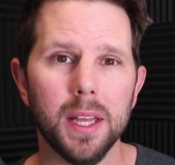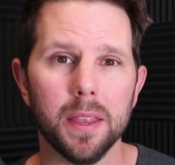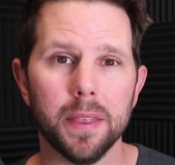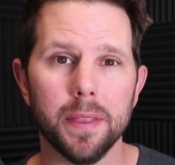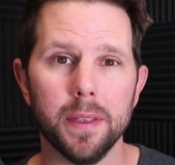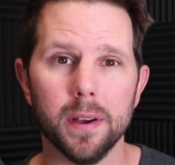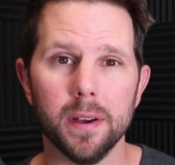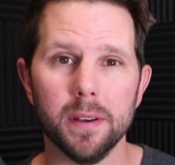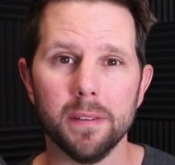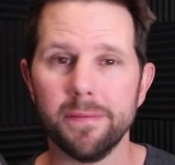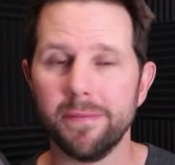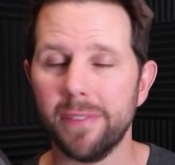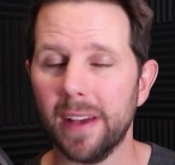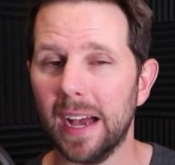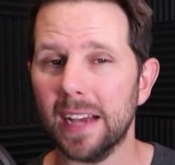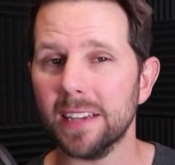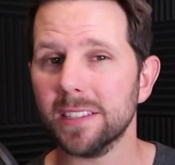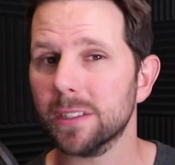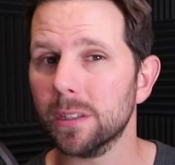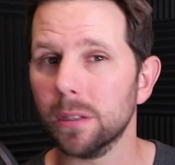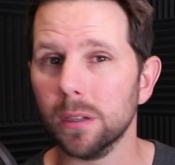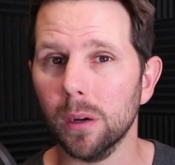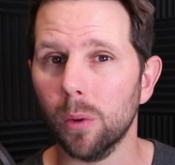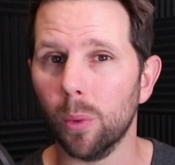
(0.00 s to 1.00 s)
The
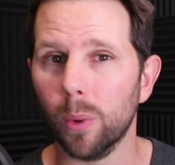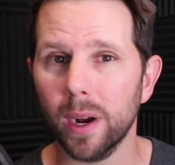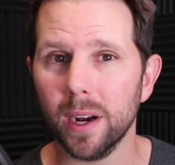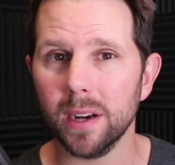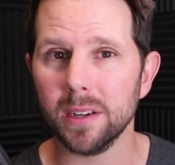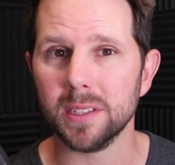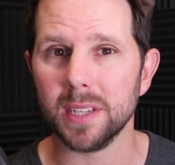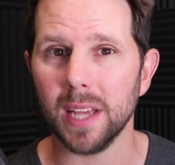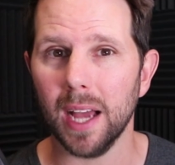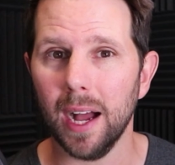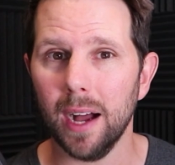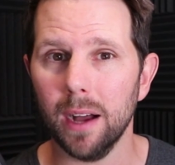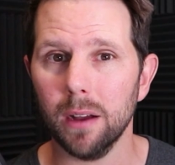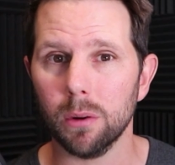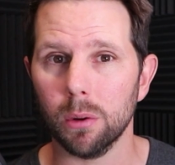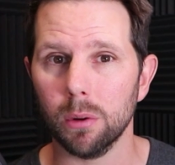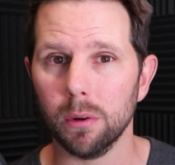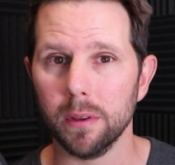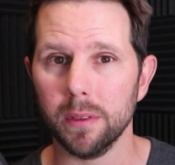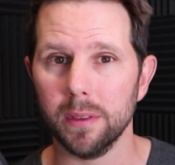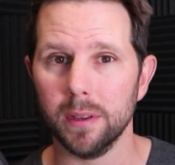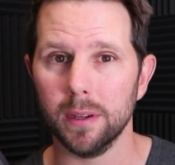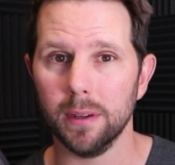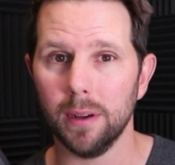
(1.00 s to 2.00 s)
faster it wears out,
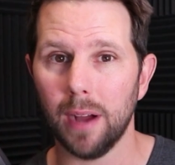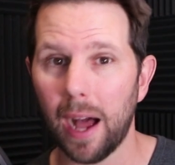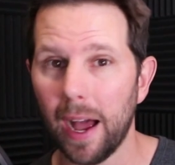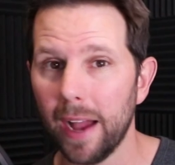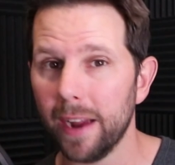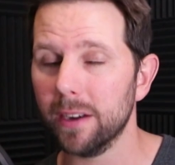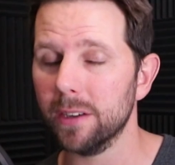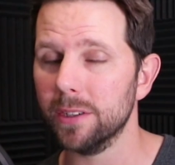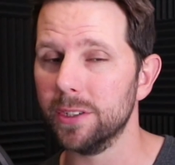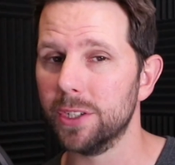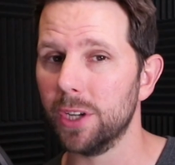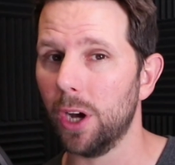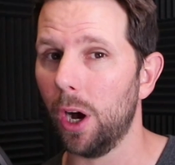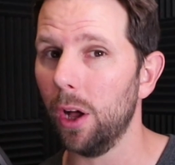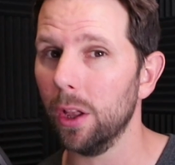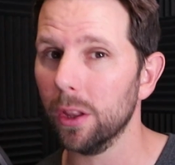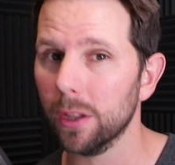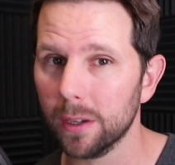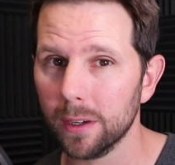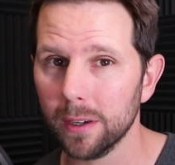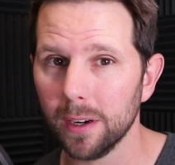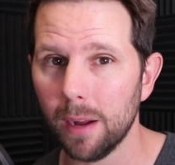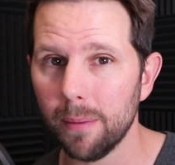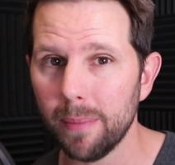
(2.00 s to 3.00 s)
or the higher
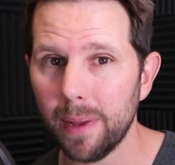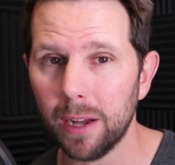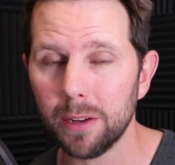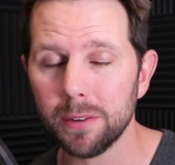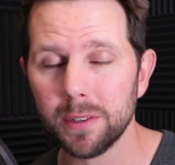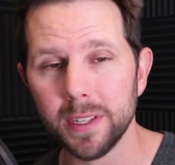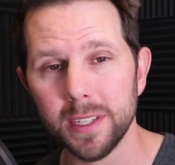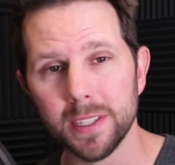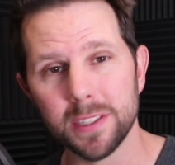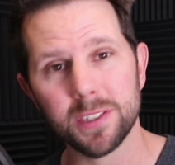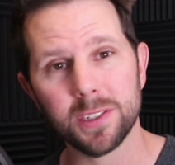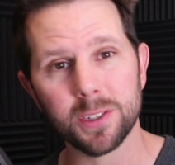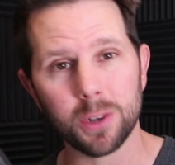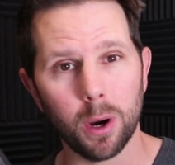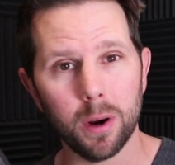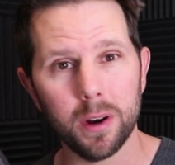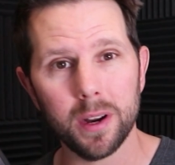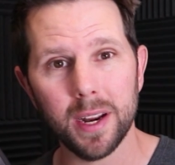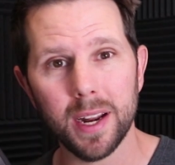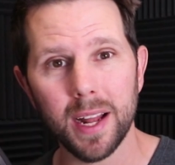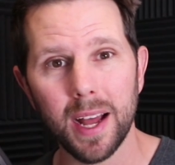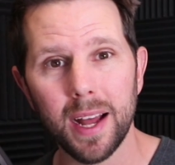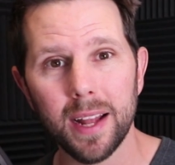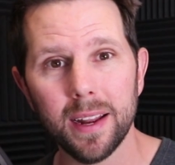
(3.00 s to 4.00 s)
dollar amount it
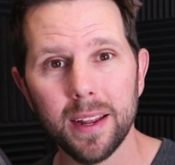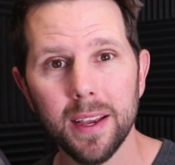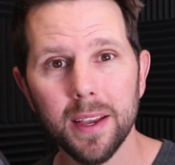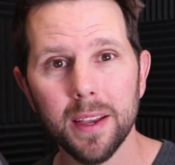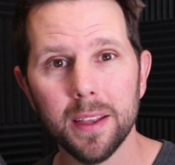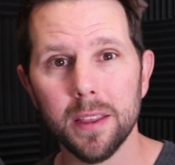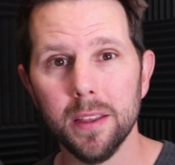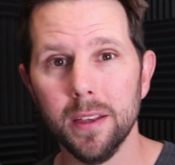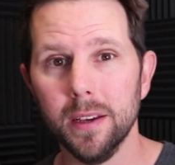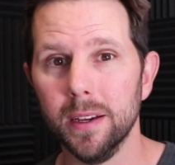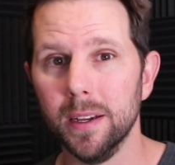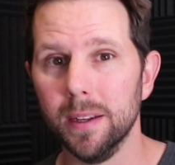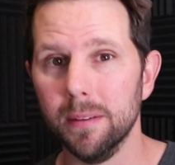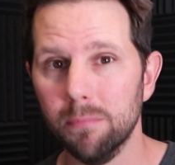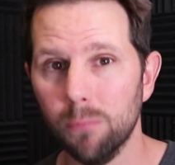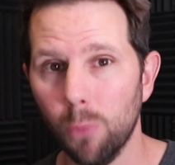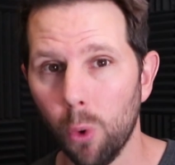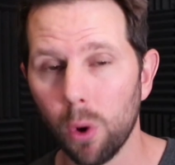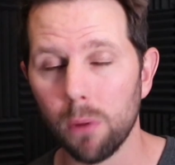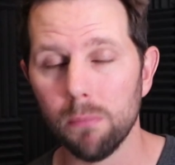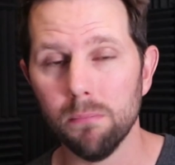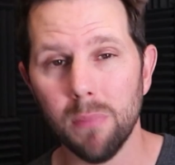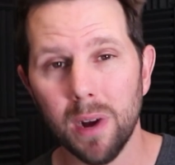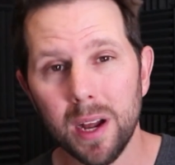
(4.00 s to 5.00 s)
started at, the
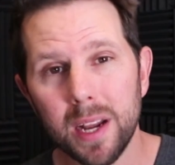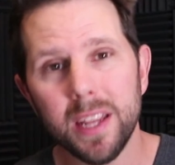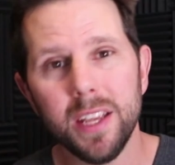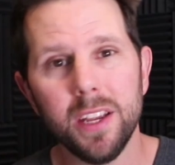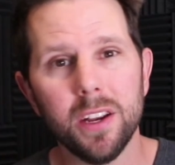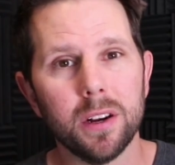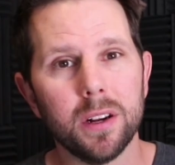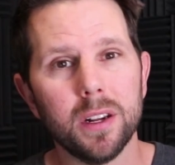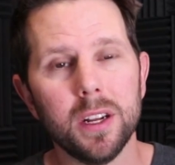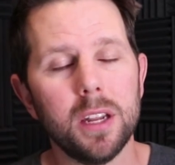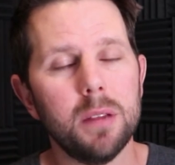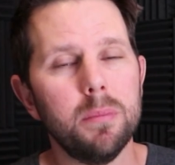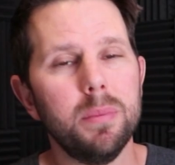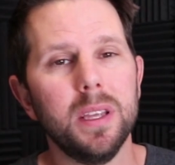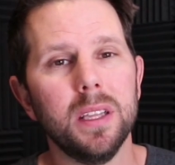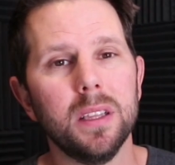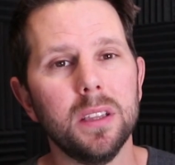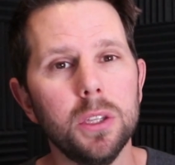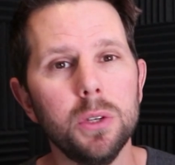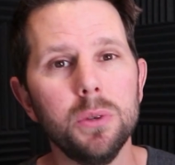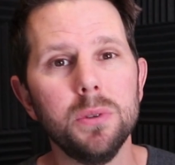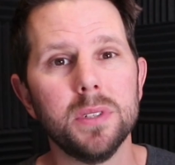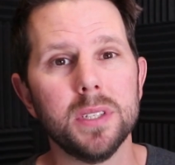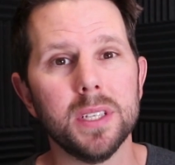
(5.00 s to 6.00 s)
more money you're going to be
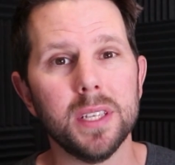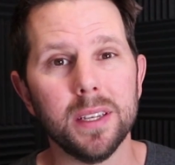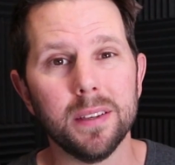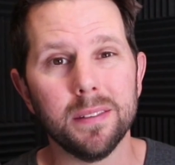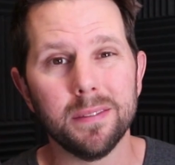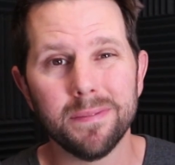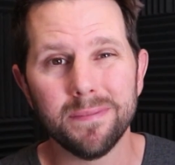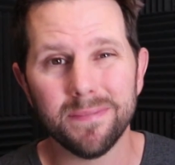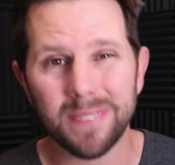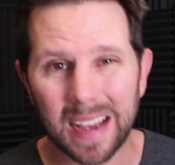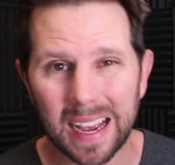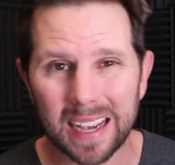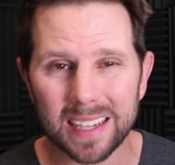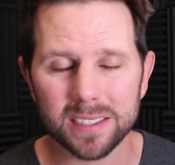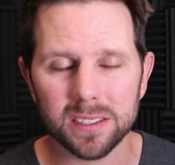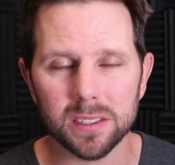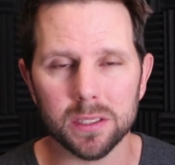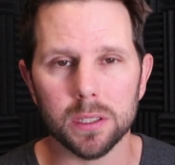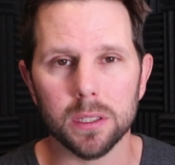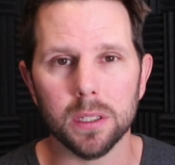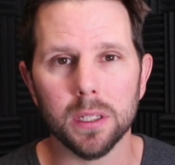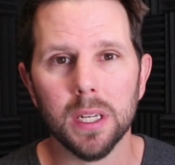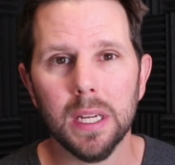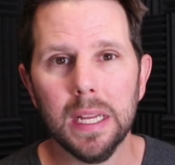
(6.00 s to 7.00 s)
losing
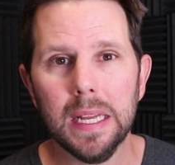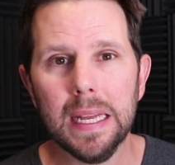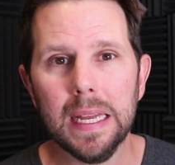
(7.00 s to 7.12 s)
faster.